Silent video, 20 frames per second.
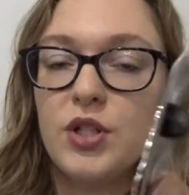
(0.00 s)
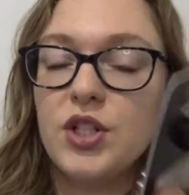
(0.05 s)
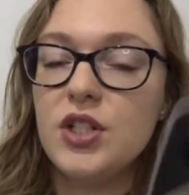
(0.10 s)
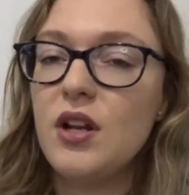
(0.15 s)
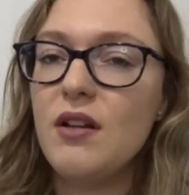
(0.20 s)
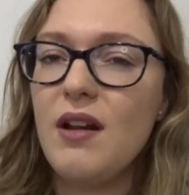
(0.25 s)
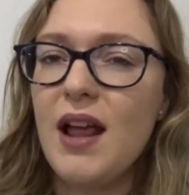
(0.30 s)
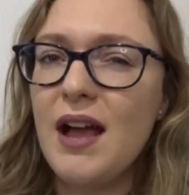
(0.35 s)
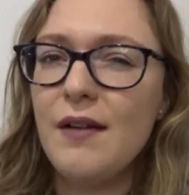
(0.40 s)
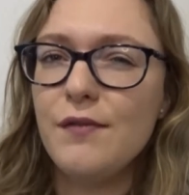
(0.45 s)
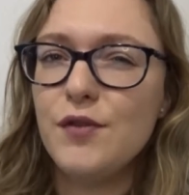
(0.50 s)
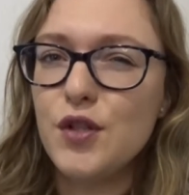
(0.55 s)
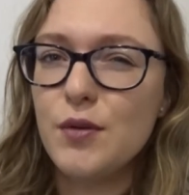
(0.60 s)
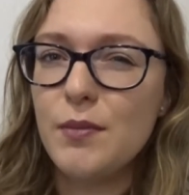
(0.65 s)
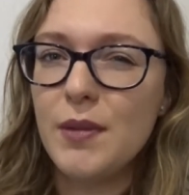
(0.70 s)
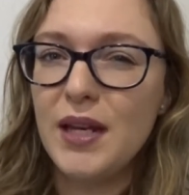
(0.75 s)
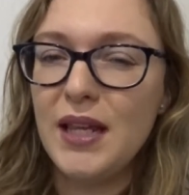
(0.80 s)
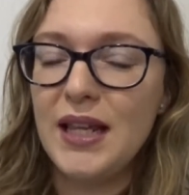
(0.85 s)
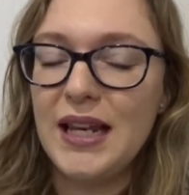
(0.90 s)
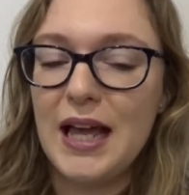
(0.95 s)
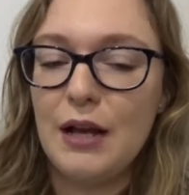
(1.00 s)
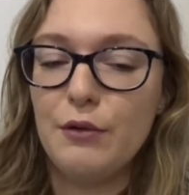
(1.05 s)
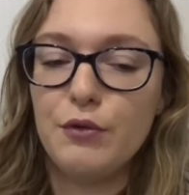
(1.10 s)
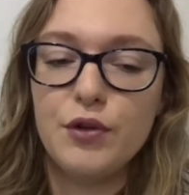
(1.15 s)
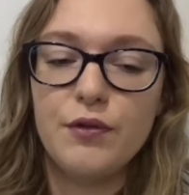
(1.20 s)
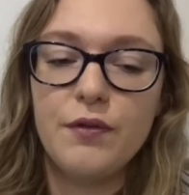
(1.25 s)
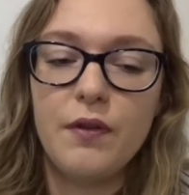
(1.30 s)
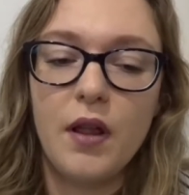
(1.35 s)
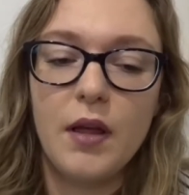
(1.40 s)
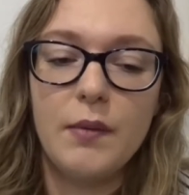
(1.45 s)
which I don't have too many
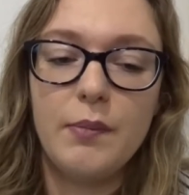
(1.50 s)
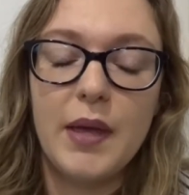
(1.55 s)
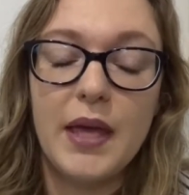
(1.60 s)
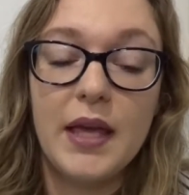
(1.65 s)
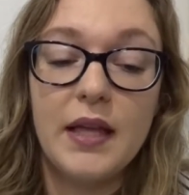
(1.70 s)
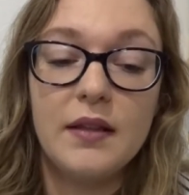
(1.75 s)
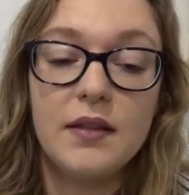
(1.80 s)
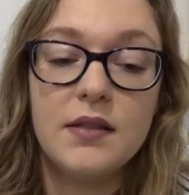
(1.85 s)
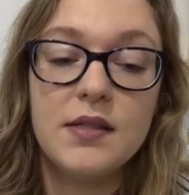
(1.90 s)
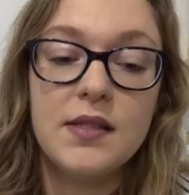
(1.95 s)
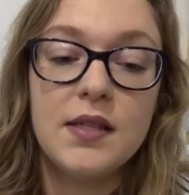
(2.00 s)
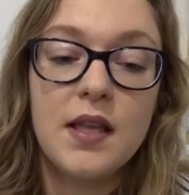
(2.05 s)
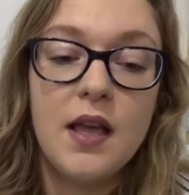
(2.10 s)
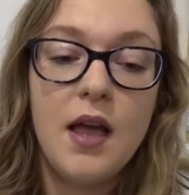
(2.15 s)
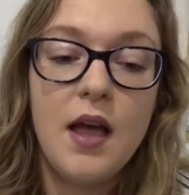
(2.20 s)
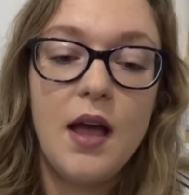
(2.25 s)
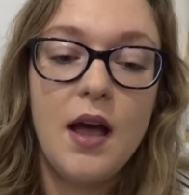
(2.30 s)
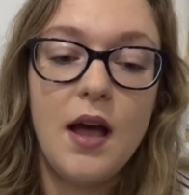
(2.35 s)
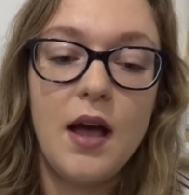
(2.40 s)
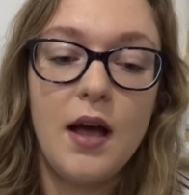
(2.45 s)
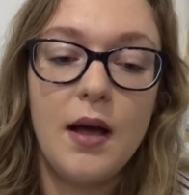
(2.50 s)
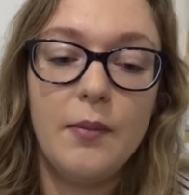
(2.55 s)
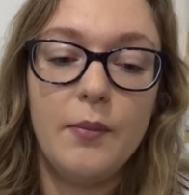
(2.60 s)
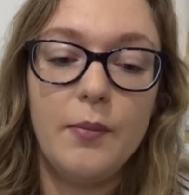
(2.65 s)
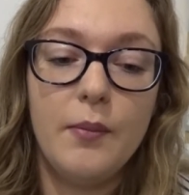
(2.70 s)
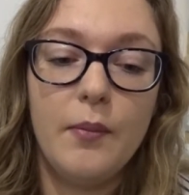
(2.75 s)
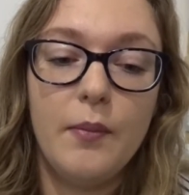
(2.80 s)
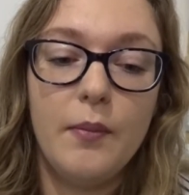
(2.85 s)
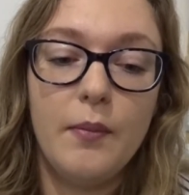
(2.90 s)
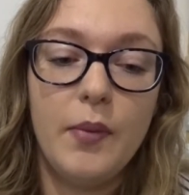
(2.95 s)
Loungefly pins,
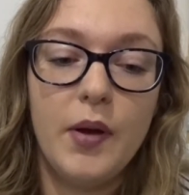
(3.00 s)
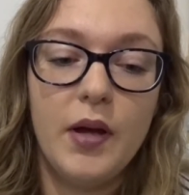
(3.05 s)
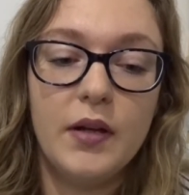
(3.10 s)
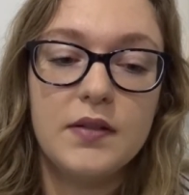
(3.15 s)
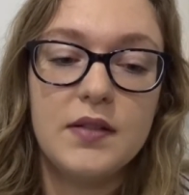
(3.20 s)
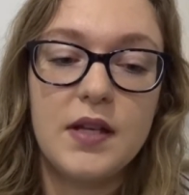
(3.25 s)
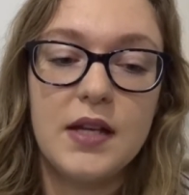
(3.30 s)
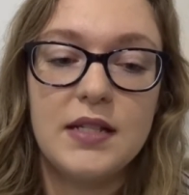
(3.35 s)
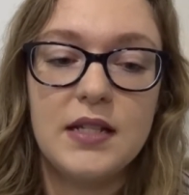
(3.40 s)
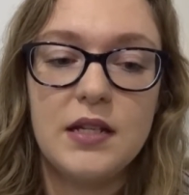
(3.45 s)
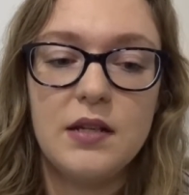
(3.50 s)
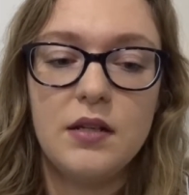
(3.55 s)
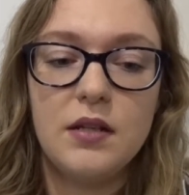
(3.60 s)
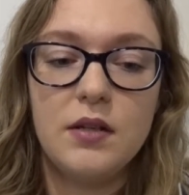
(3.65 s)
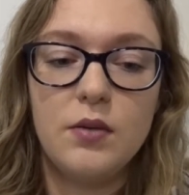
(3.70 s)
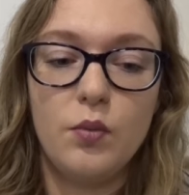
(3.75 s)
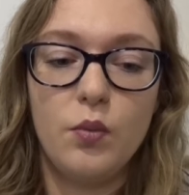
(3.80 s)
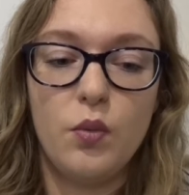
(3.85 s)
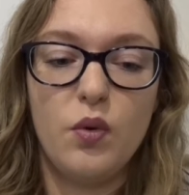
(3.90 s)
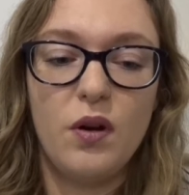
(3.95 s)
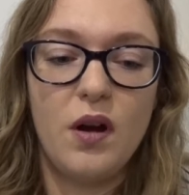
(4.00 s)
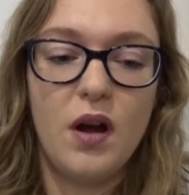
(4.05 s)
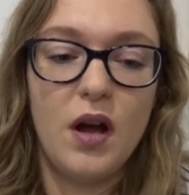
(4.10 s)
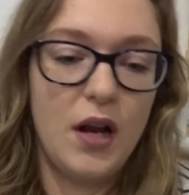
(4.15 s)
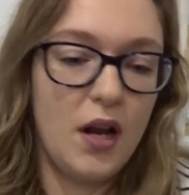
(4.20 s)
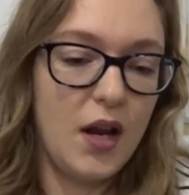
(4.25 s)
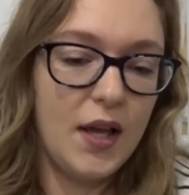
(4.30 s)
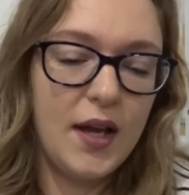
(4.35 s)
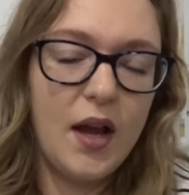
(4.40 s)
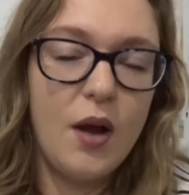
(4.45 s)
but I didn't want,
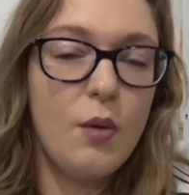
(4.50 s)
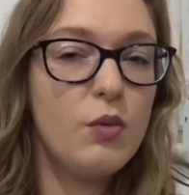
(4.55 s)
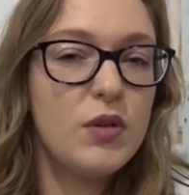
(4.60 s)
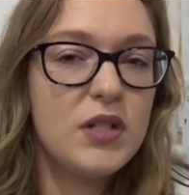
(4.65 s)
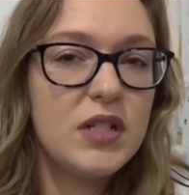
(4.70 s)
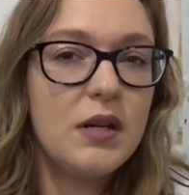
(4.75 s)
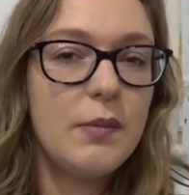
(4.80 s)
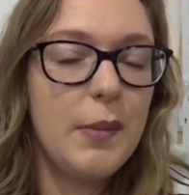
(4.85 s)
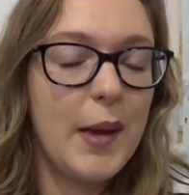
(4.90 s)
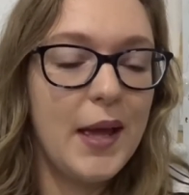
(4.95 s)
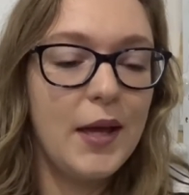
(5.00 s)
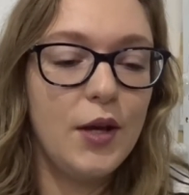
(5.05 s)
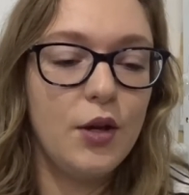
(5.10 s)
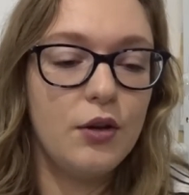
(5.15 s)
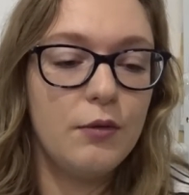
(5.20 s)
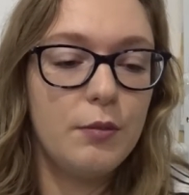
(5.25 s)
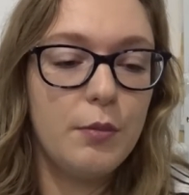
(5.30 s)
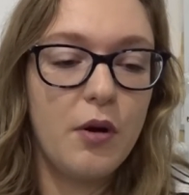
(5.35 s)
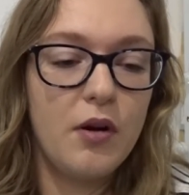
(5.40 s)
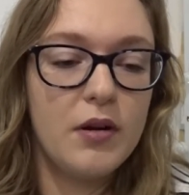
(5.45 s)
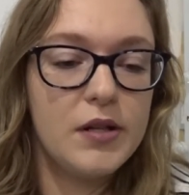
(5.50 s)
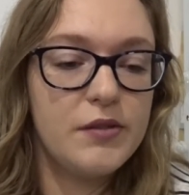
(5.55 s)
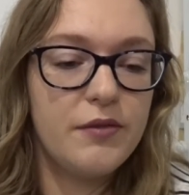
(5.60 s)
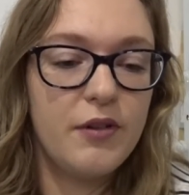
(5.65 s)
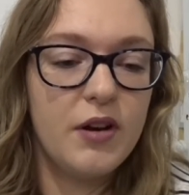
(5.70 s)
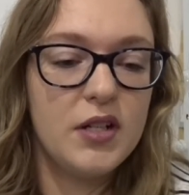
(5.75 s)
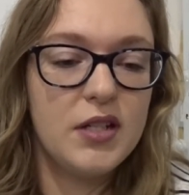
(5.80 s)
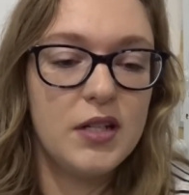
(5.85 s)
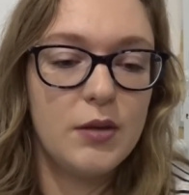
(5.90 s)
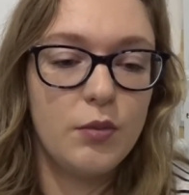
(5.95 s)
I wanted to pay a good price
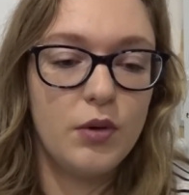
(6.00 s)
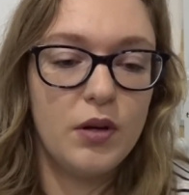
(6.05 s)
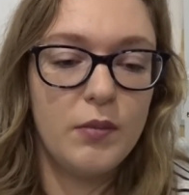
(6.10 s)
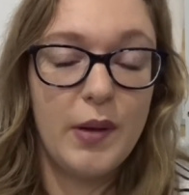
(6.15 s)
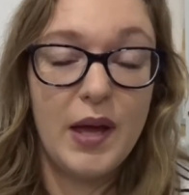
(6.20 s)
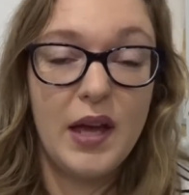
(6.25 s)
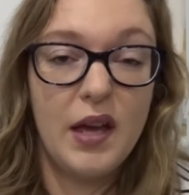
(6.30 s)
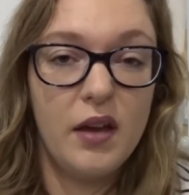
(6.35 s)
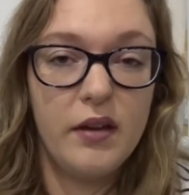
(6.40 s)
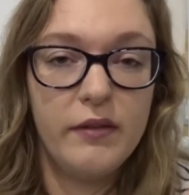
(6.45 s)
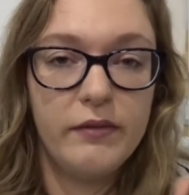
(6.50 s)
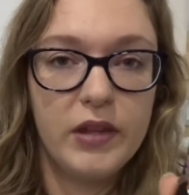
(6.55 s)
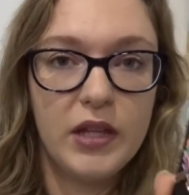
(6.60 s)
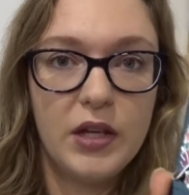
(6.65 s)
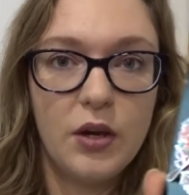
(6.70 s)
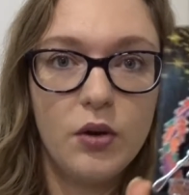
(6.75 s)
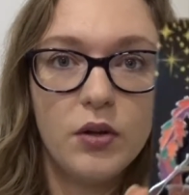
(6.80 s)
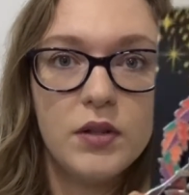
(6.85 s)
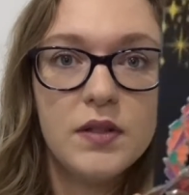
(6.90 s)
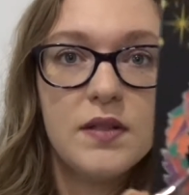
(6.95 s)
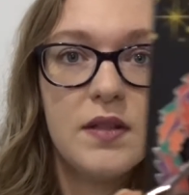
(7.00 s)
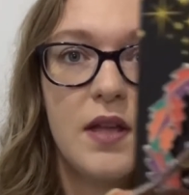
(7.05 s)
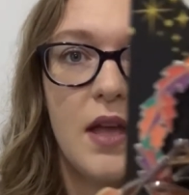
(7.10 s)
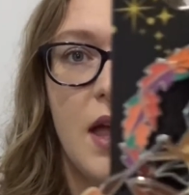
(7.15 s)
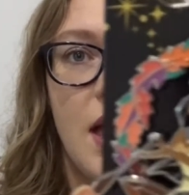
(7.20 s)
for it. I didn't want to pay over the odds.